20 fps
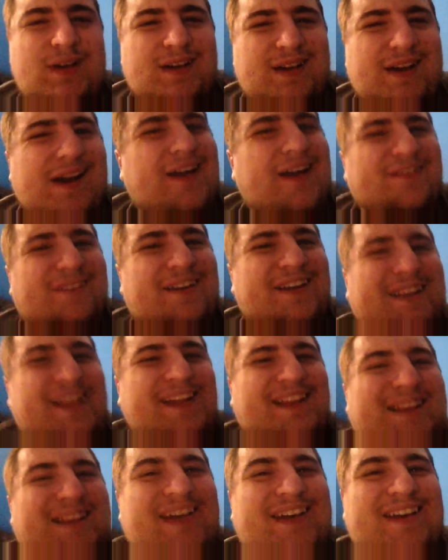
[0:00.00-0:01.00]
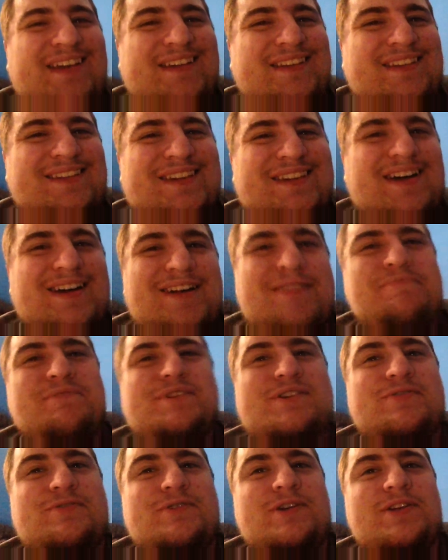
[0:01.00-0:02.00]
I really like to
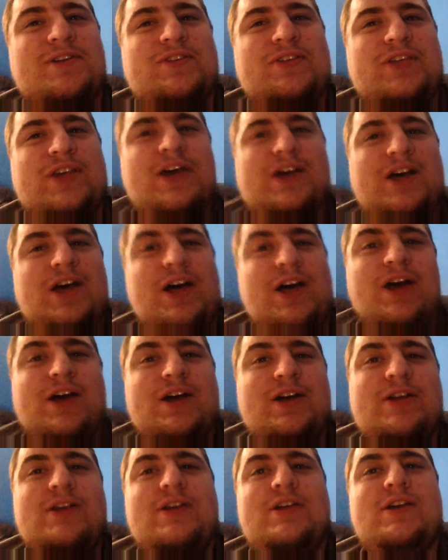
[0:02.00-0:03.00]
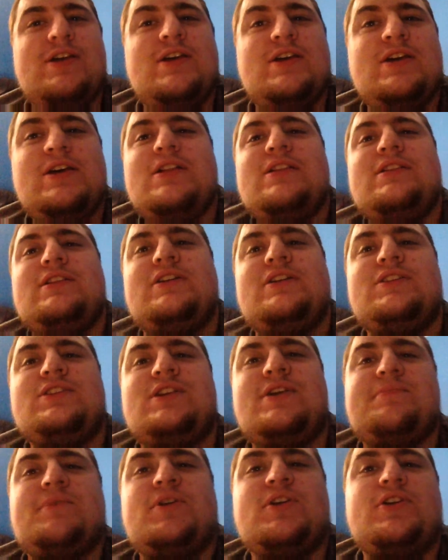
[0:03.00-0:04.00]
combo with a little
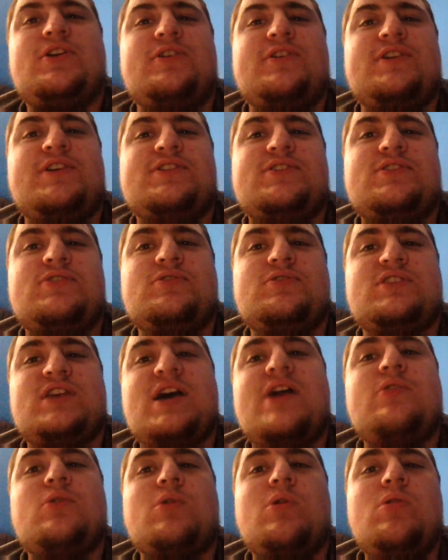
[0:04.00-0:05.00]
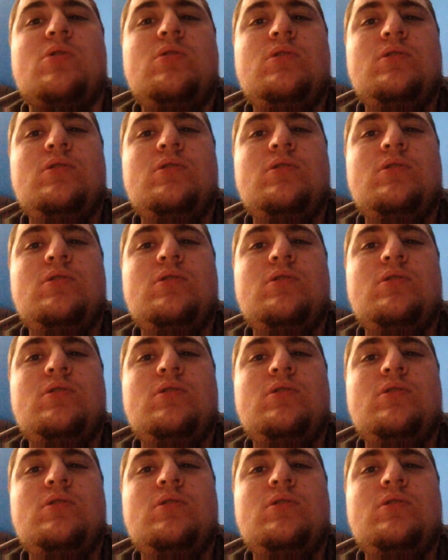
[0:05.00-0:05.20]
number known as Susanoo,